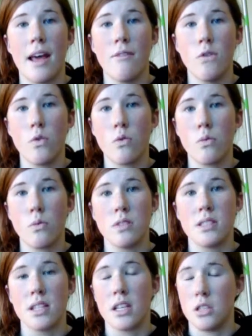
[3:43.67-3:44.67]
Everyone
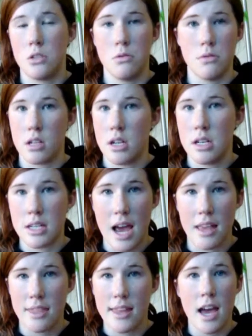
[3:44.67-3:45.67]
was thinking she was going to
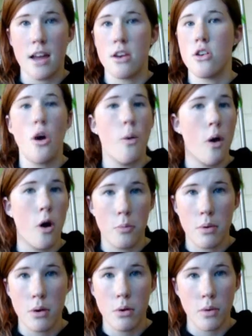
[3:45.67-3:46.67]
die. They had no
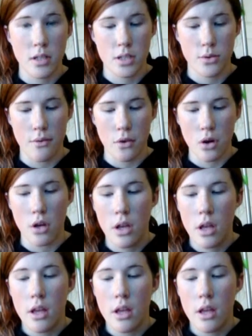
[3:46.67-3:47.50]
hope whatsoever.